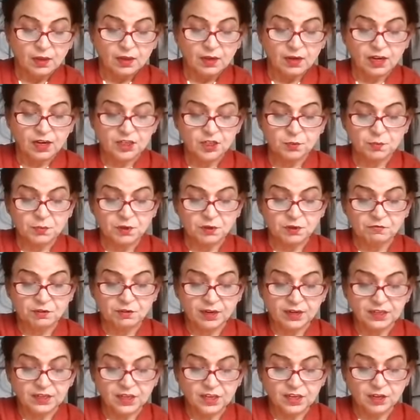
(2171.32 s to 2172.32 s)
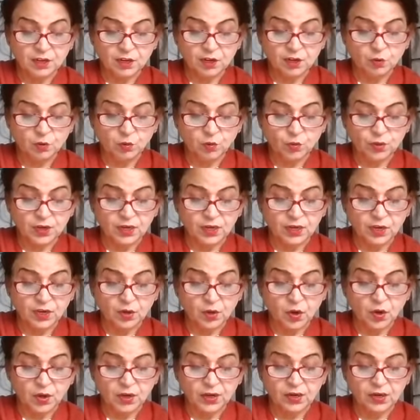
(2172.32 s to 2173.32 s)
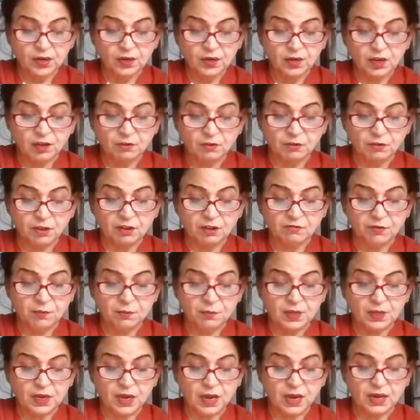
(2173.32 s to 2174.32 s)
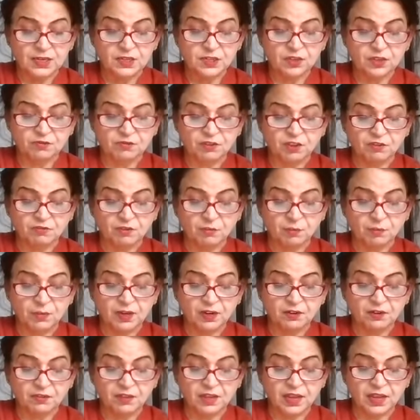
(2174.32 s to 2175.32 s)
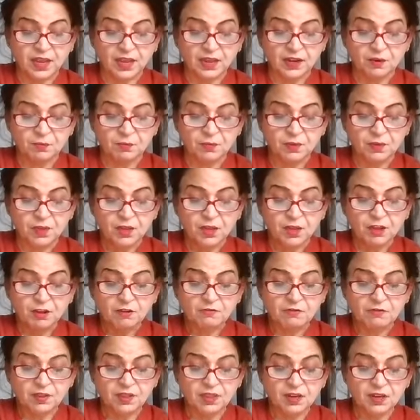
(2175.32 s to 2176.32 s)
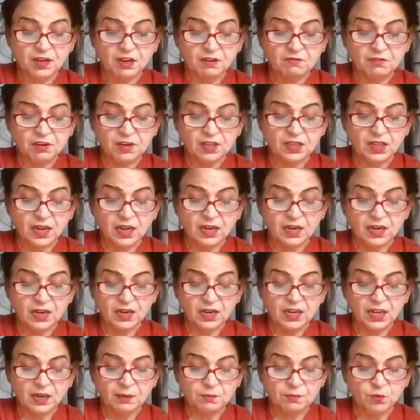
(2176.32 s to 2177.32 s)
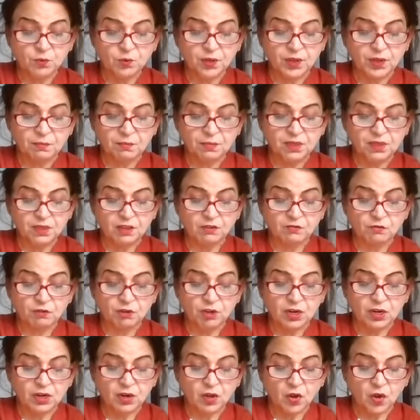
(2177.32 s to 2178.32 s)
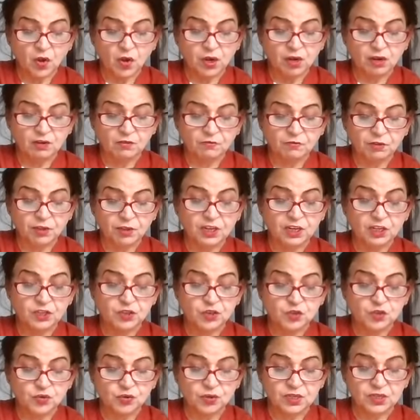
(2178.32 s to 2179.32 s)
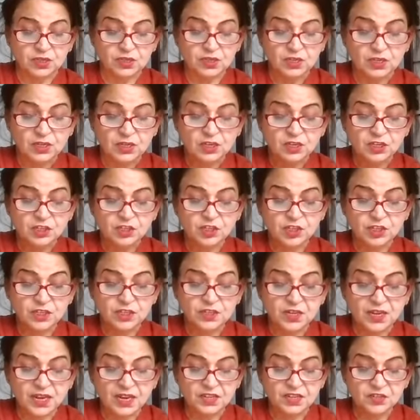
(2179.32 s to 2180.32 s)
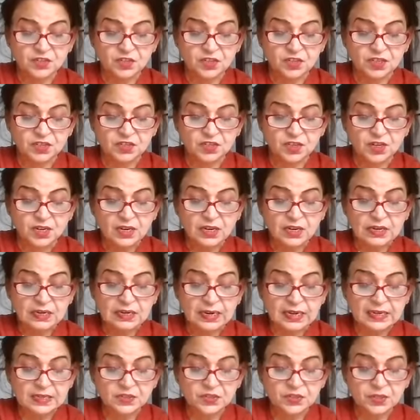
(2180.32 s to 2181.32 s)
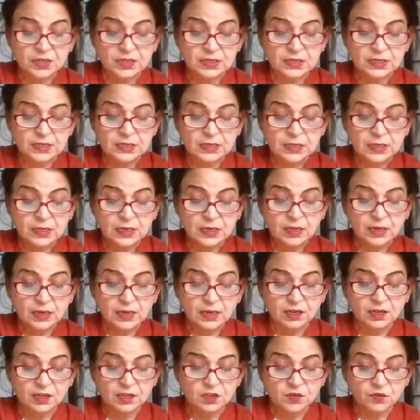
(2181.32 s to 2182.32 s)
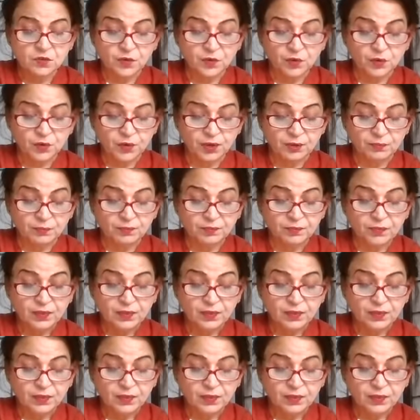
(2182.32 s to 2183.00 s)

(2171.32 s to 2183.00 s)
Lakshman waited alone in a corner away from the eyes of the women of the harem. When the lovely Tara came to him in the wooden hall where he stood, she sensed his tenseness and his fury.